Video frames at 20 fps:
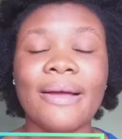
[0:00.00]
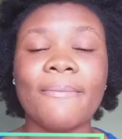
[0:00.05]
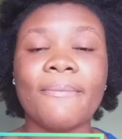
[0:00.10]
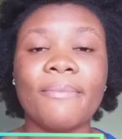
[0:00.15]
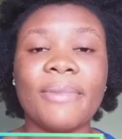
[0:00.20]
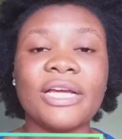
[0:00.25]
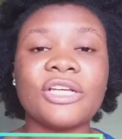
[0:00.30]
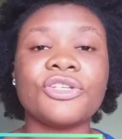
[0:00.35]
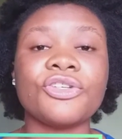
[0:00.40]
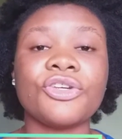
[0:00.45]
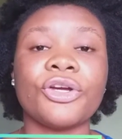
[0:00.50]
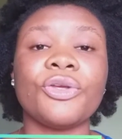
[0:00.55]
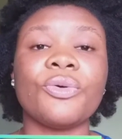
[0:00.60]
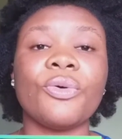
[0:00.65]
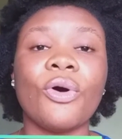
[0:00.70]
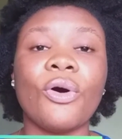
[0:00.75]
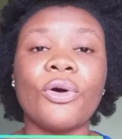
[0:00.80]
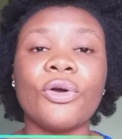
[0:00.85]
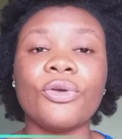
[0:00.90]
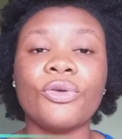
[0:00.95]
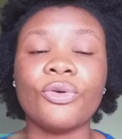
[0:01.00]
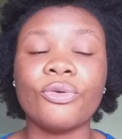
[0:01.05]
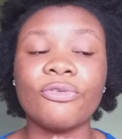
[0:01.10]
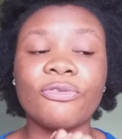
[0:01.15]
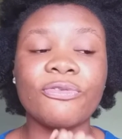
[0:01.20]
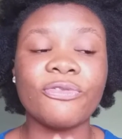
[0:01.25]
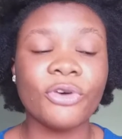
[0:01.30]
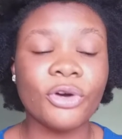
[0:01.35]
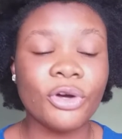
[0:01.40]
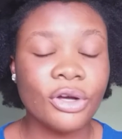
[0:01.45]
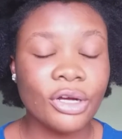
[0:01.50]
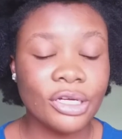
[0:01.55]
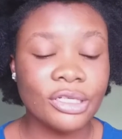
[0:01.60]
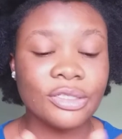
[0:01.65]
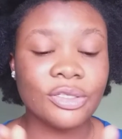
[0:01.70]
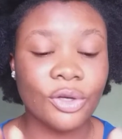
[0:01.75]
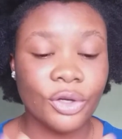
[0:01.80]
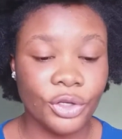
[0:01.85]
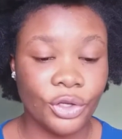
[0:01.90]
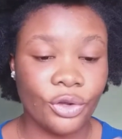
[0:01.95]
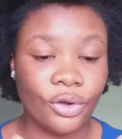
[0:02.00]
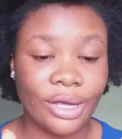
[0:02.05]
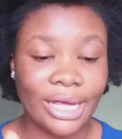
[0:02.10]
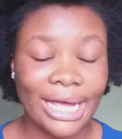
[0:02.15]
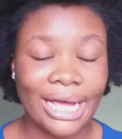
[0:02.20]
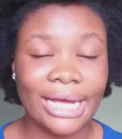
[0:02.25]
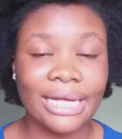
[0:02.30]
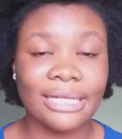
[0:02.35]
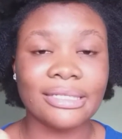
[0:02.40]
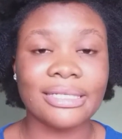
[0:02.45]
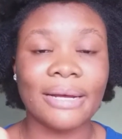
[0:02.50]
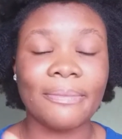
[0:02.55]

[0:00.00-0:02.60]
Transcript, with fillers: make sure you, you focus on your ends.